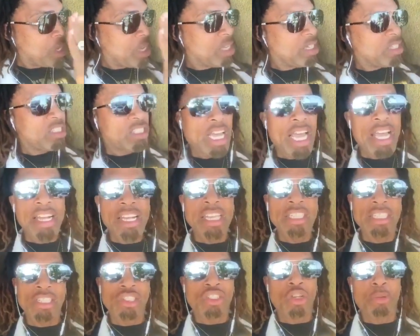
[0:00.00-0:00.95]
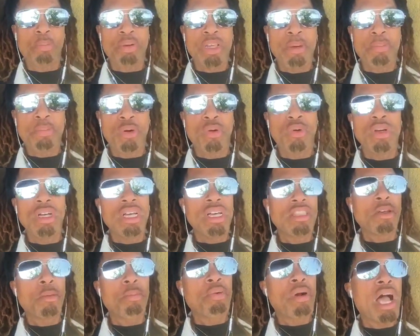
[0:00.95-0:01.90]
Chinese is your people.
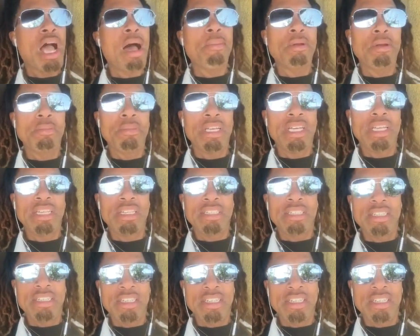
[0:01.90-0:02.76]
The problem is